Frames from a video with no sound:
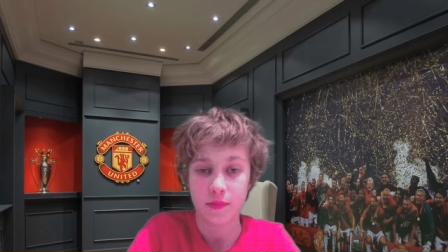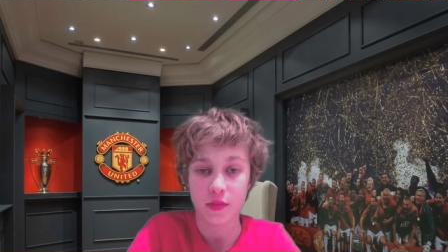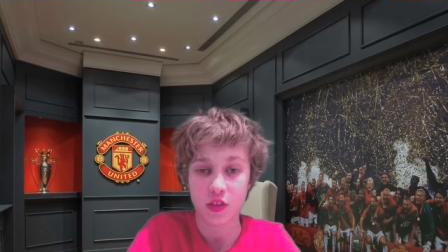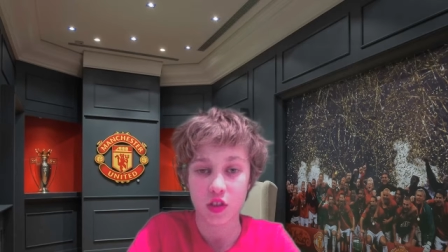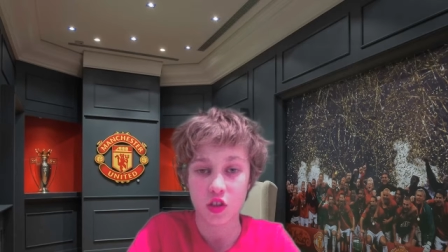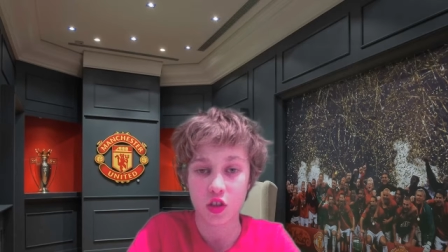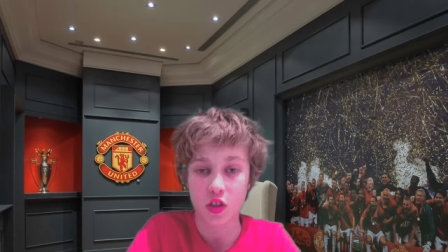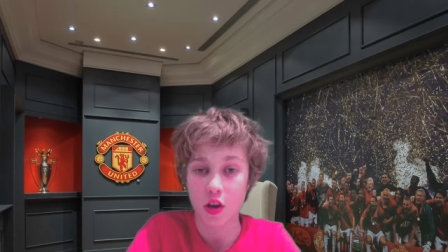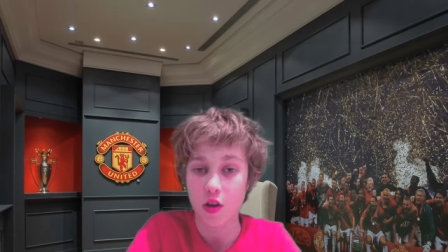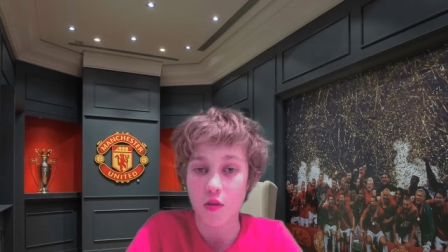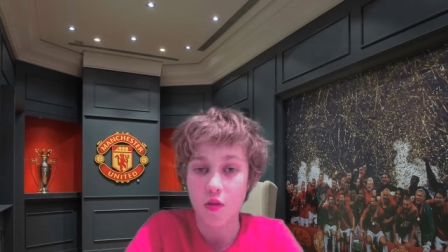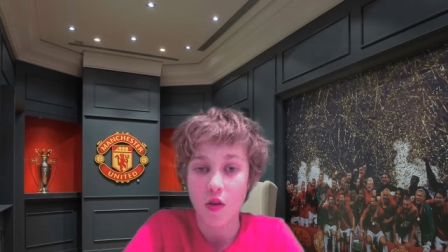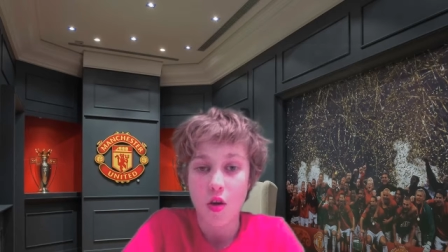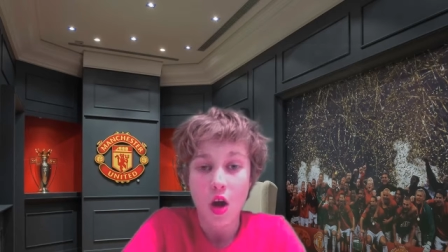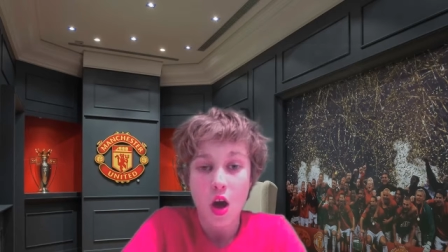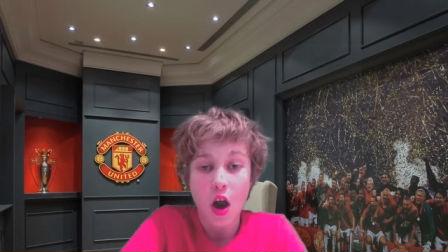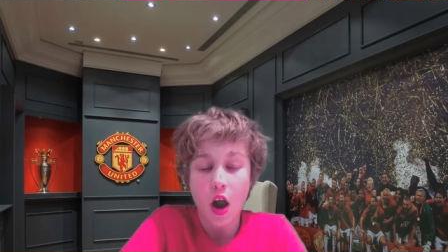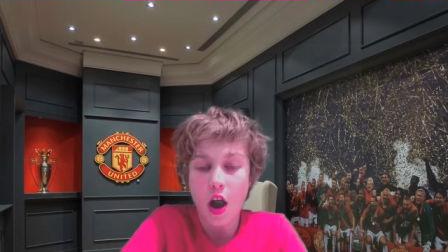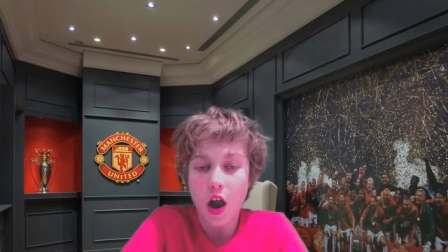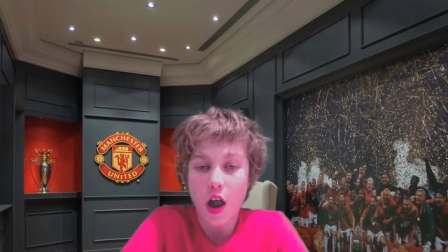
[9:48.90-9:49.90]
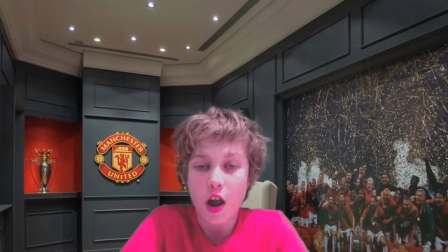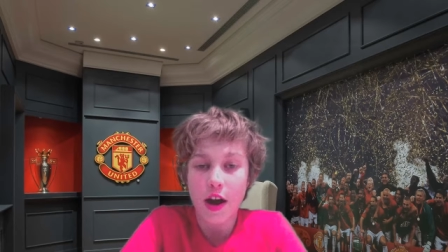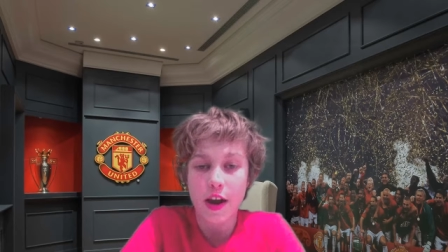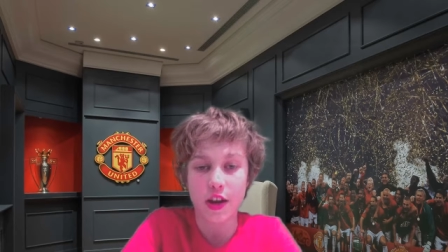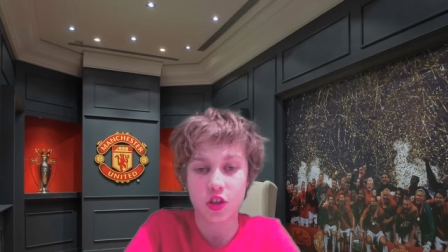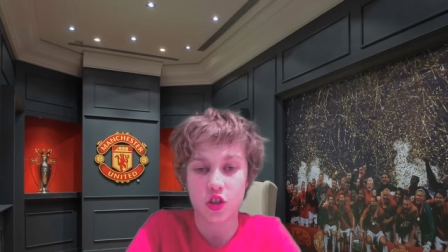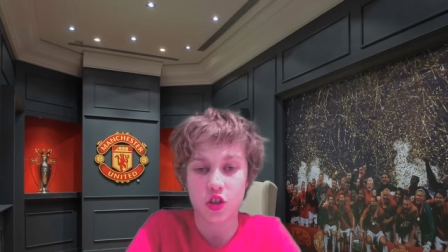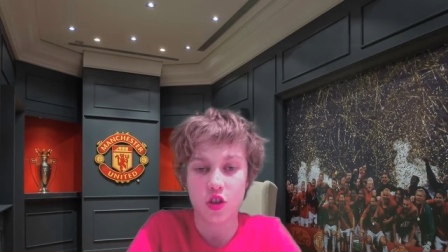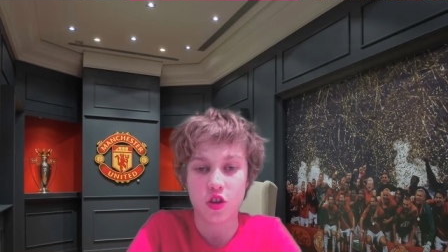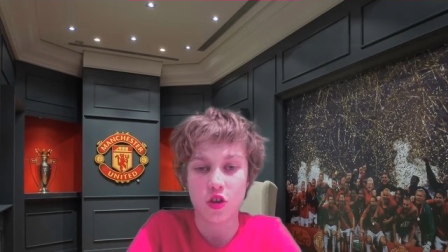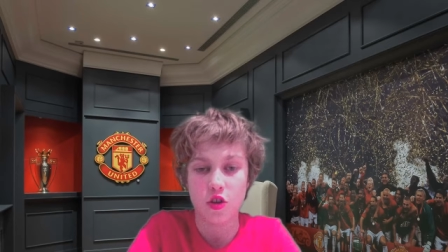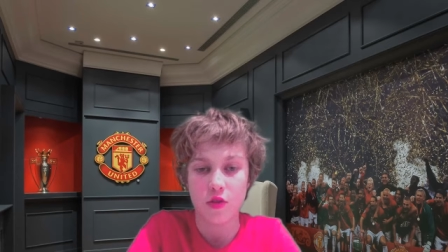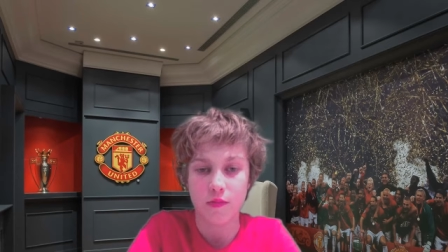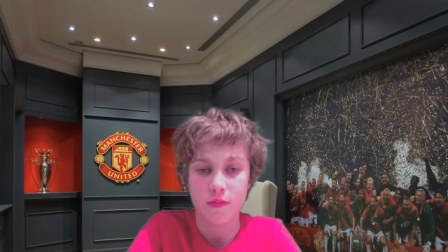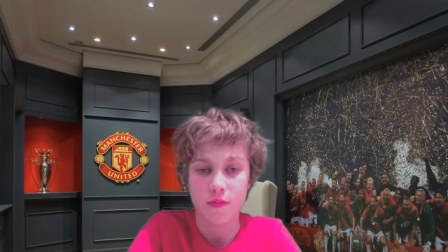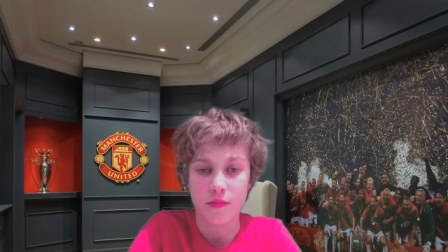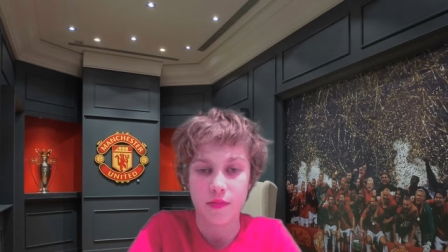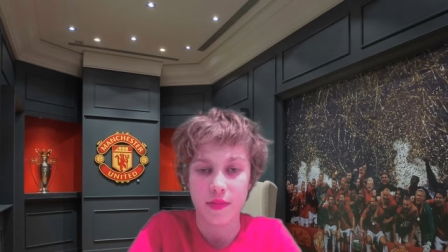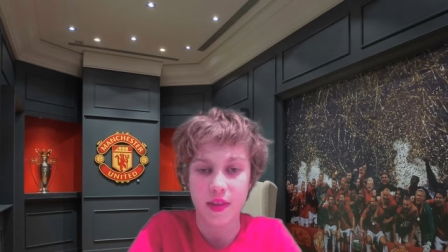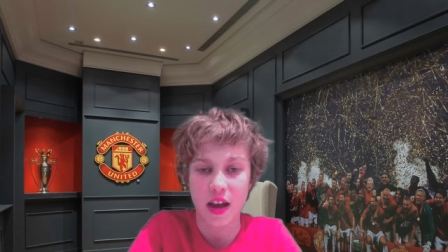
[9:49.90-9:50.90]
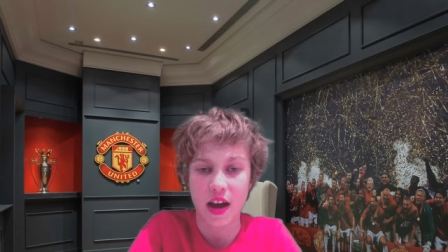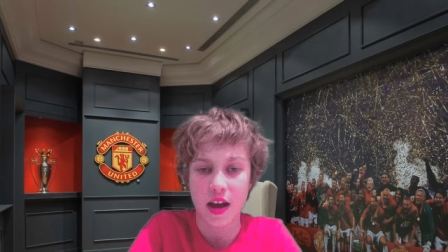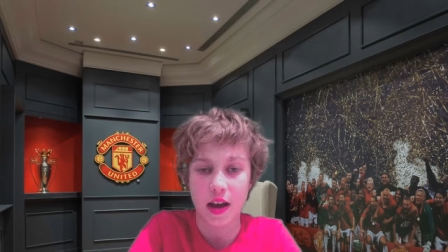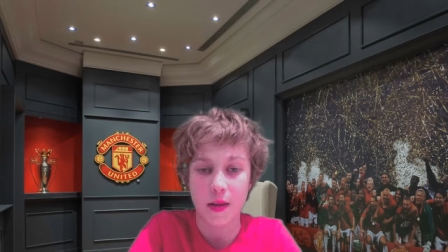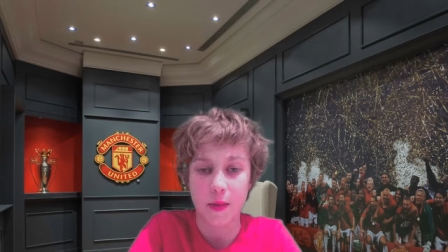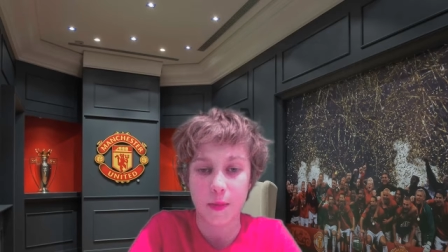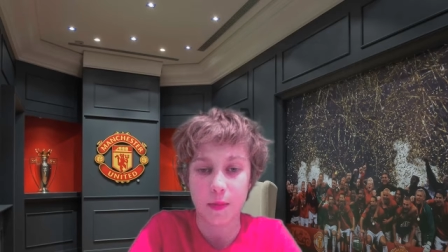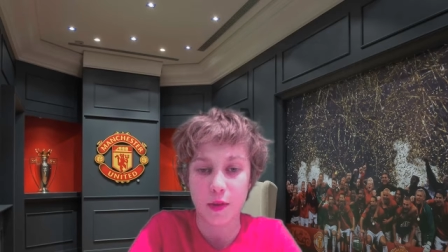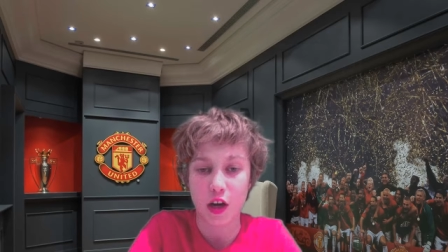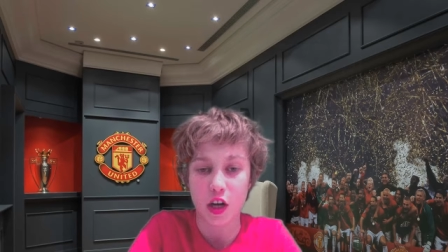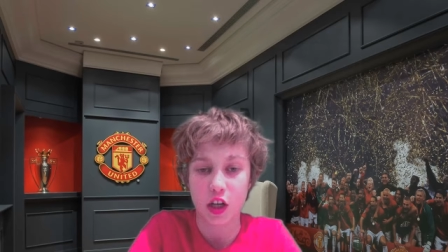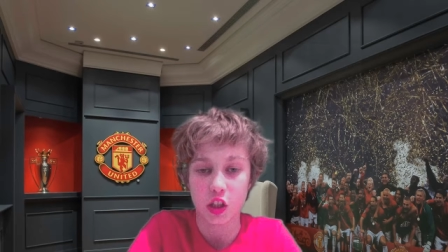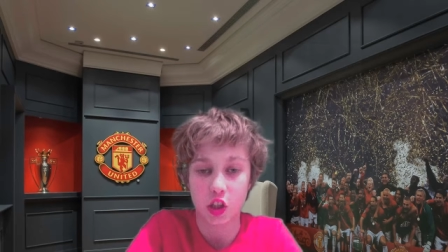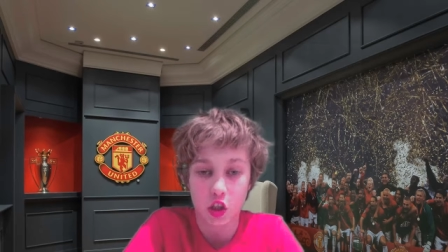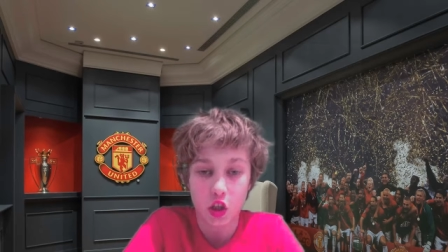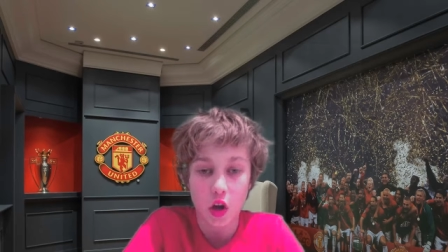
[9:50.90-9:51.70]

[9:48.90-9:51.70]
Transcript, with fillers: So I assume that I